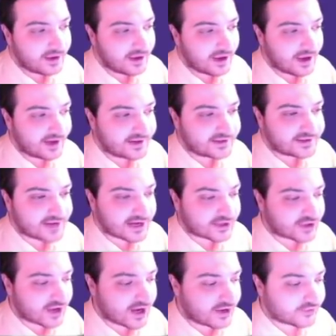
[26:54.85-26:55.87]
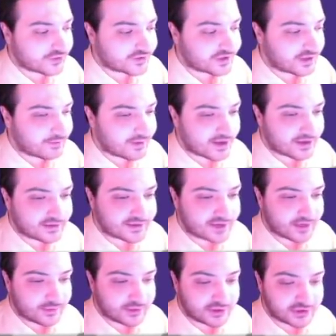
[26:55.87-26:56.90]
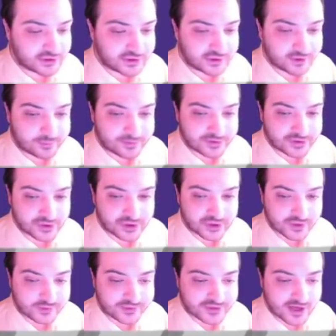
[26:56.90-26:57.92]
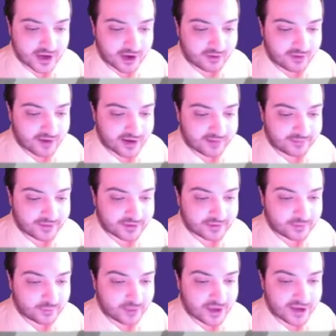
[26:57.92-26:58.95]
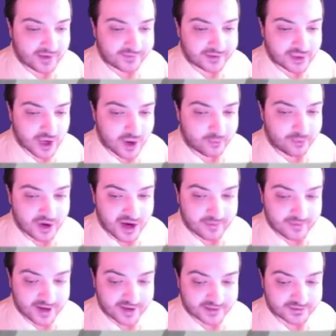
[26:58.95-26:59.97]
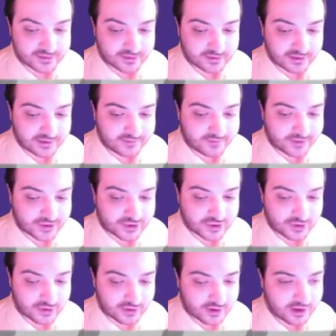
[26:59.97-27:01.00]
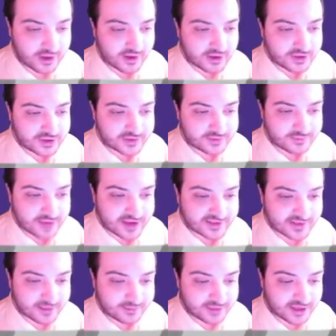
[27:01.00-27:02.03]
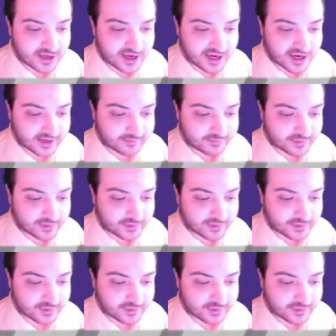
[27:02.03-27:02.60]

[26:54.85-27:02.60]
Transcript: And this is actually interesting because they would look at the position, they would say, all right, we have a top grandmaster like Fischer, just mess up the game